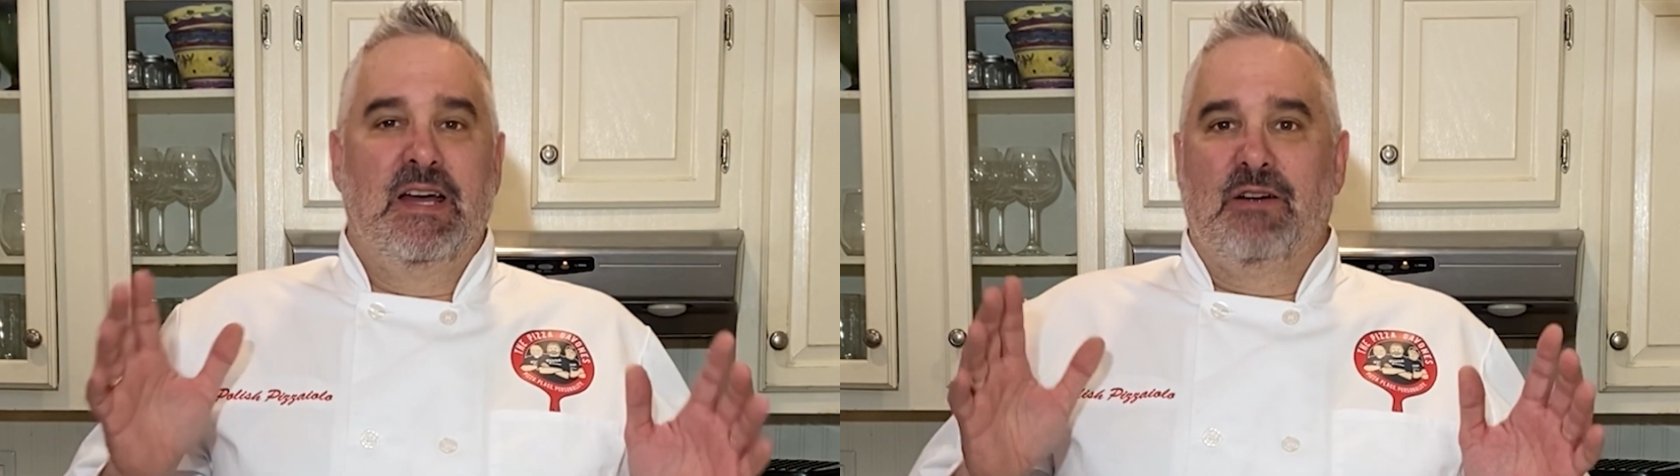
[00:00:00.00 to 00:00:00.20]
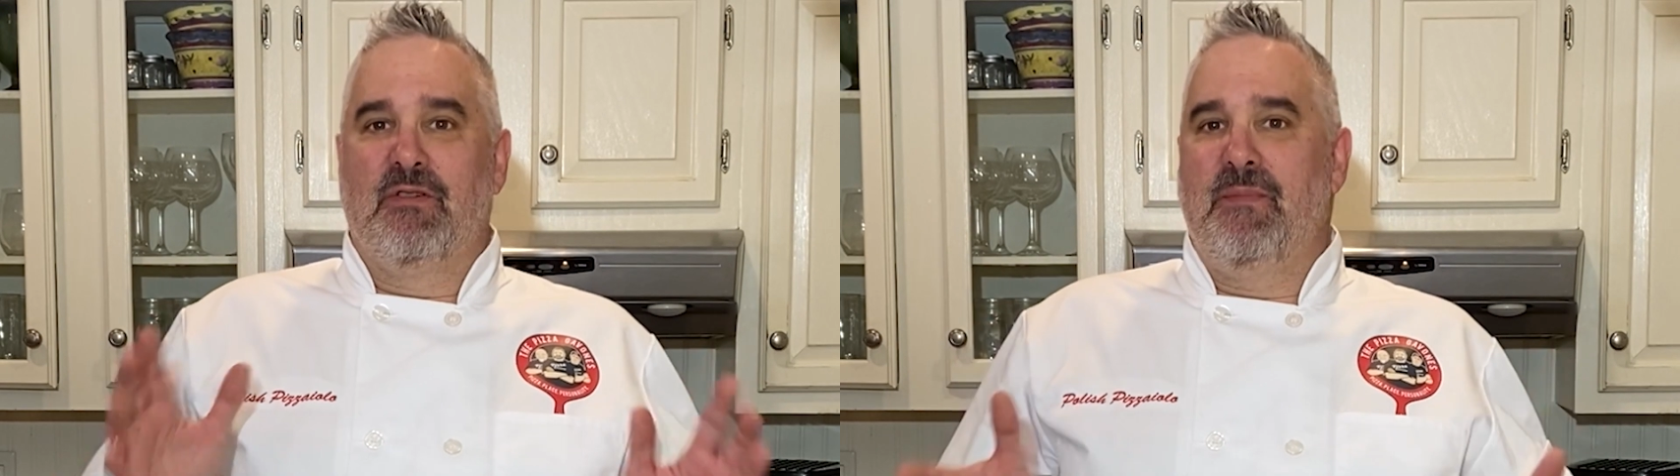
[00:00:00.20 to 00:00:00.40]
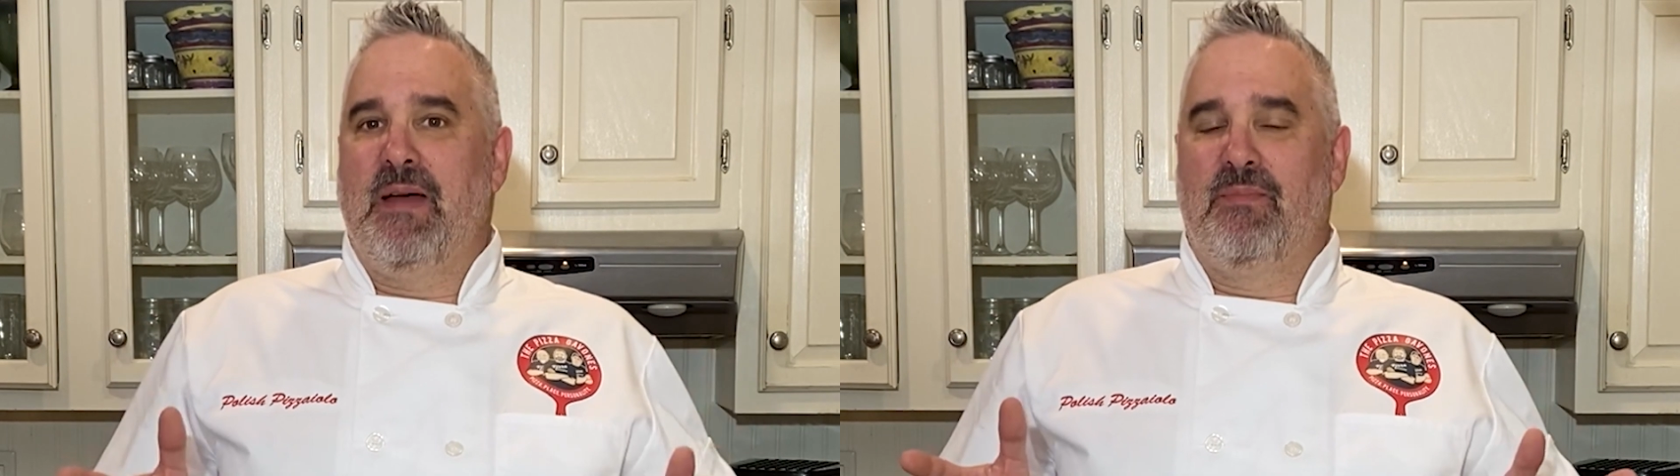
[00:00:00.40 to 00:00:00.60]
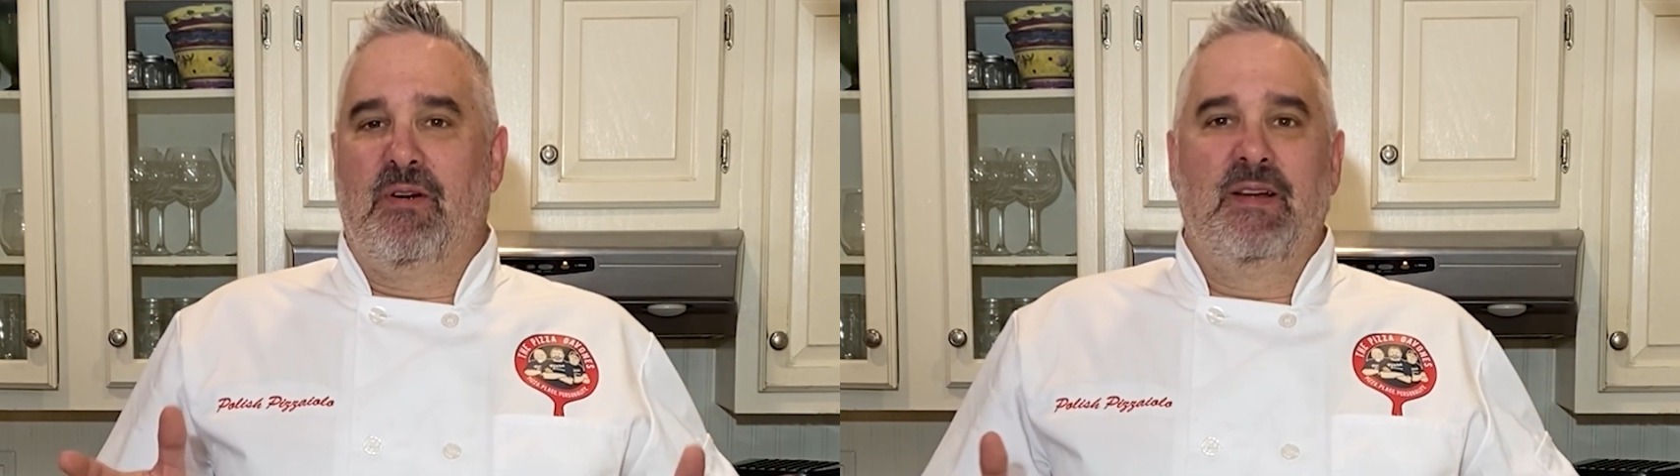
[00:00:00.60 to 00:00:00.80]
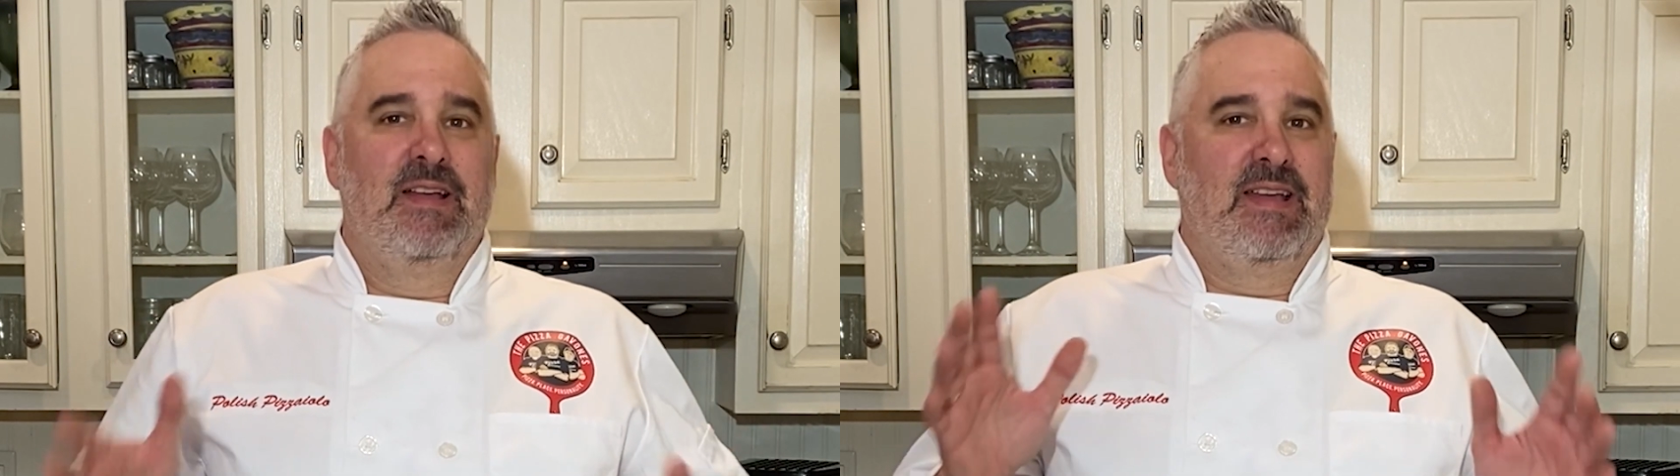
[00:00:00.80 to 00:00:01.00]

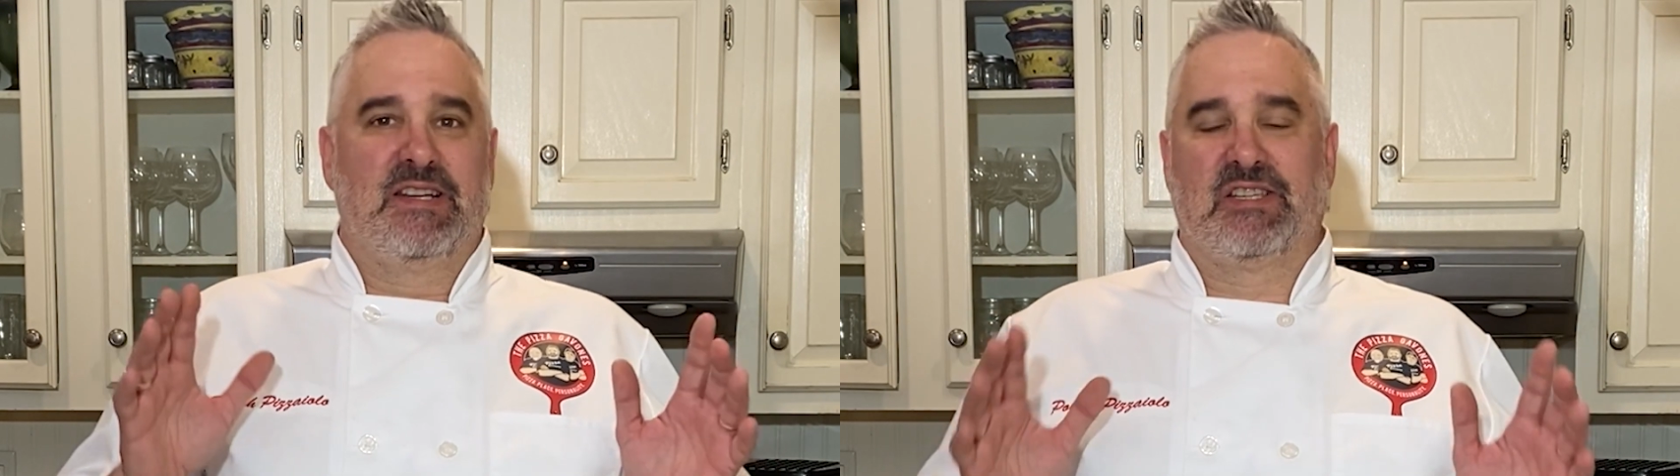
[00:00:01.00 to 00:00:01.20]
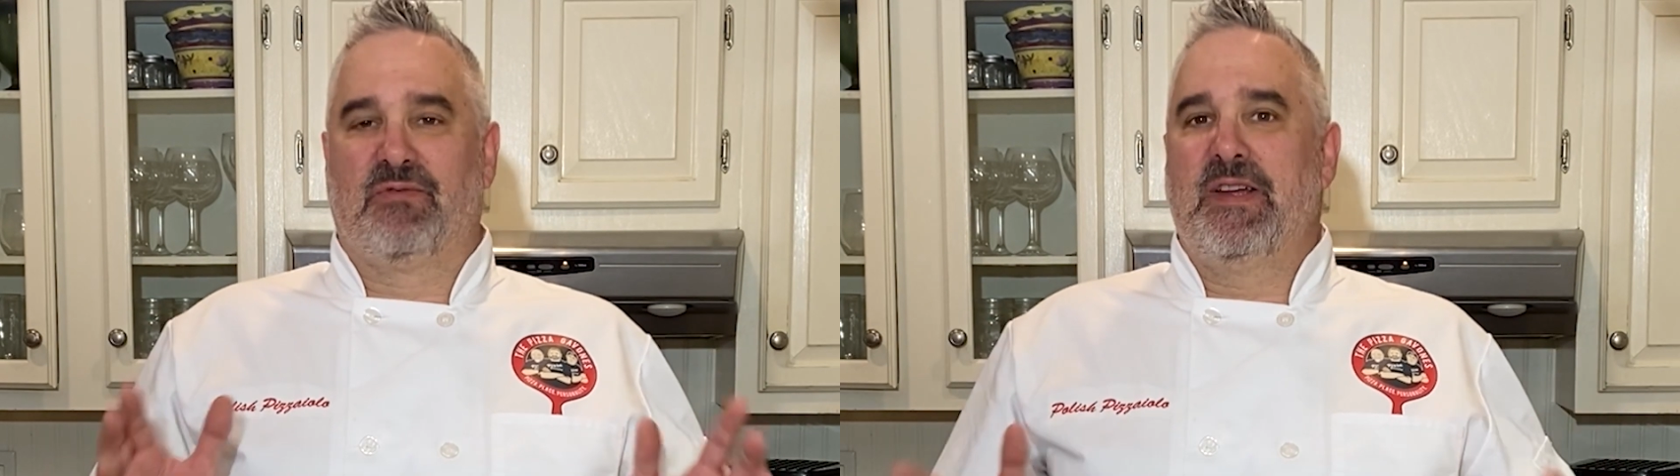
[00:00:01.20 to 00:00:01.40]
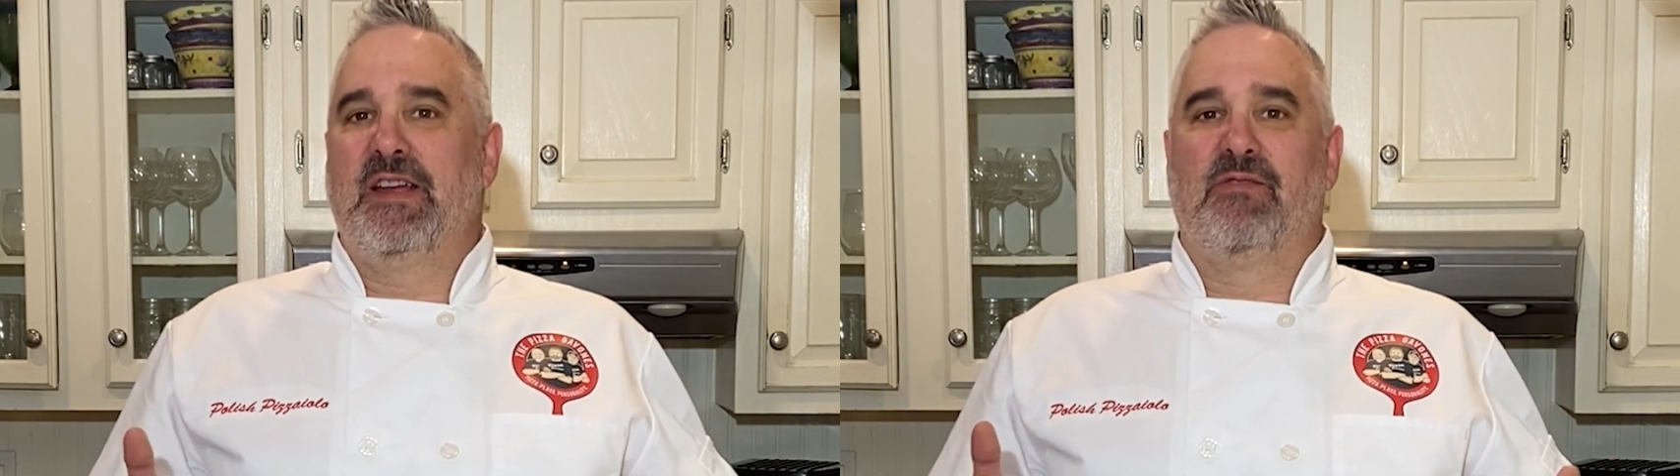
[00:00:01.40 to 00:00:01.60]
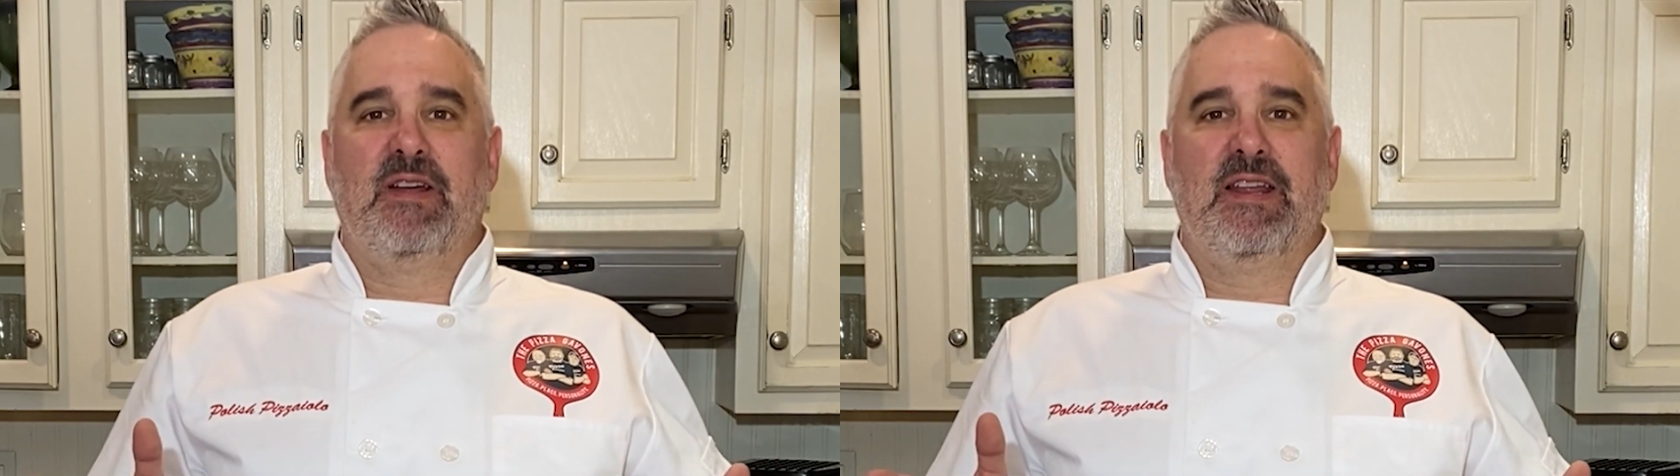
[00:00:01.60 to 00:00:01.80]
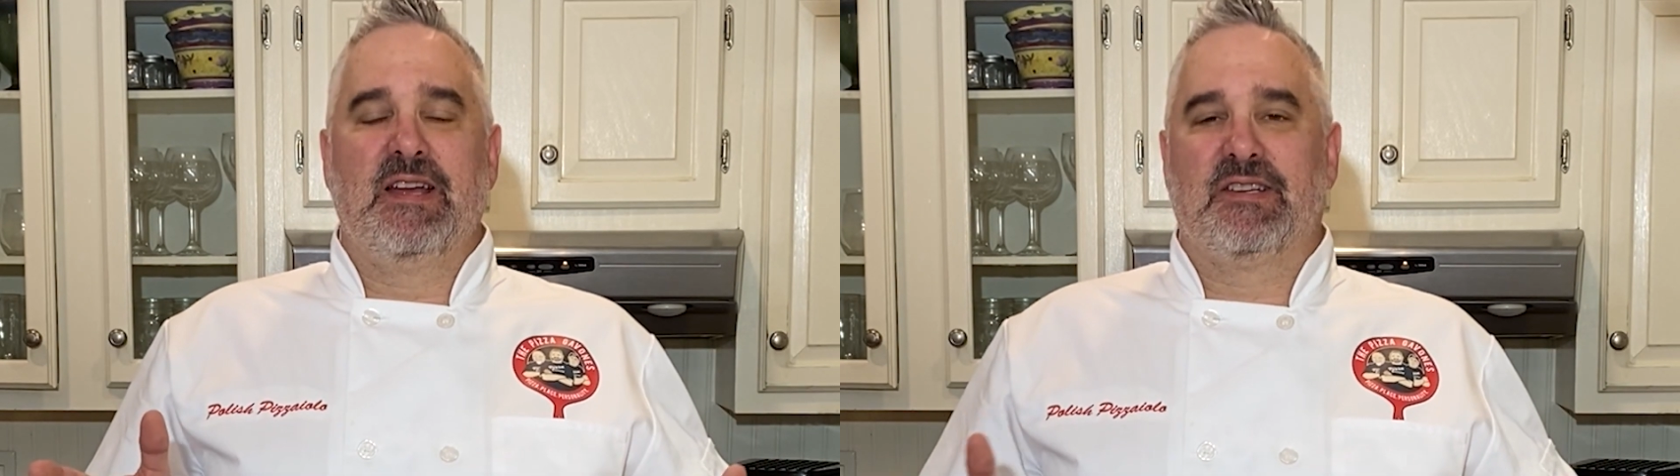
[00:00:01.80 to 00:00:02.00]
Remember, it's 3
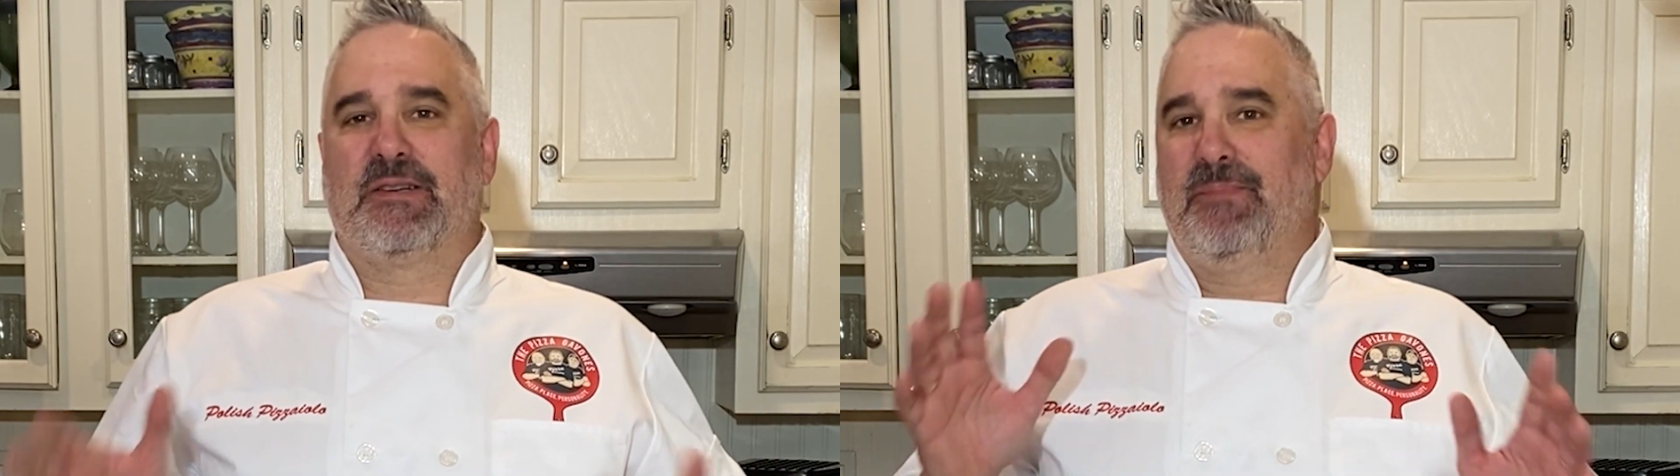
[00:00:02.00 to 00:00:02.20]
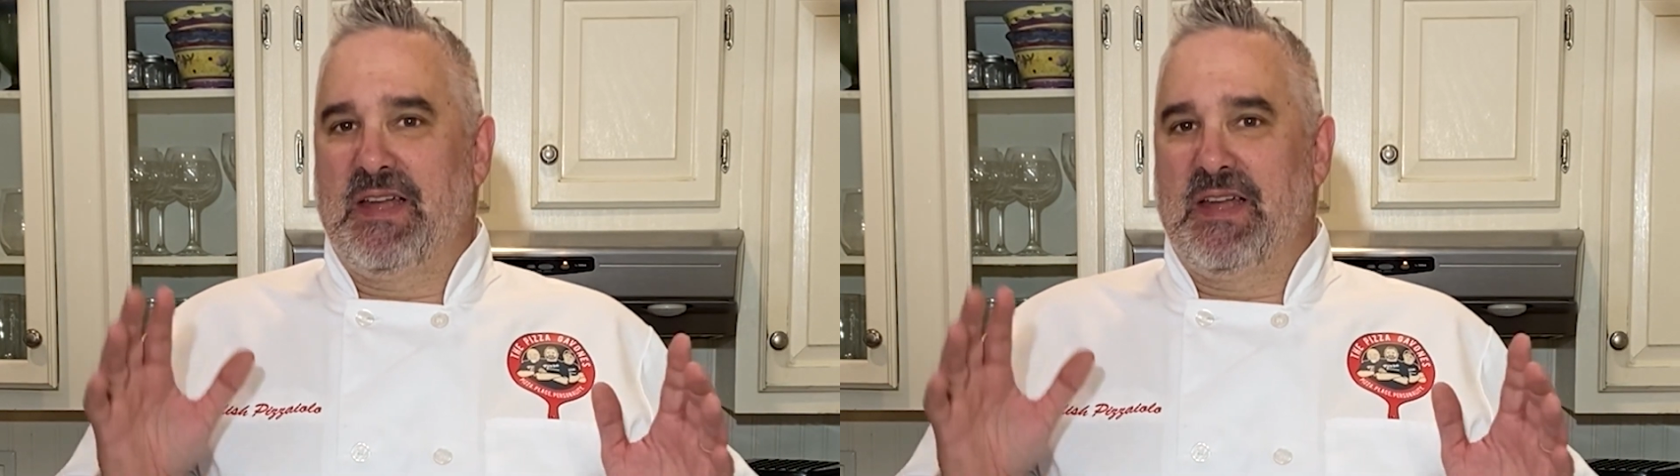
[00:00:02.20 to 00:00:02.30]
ingredients.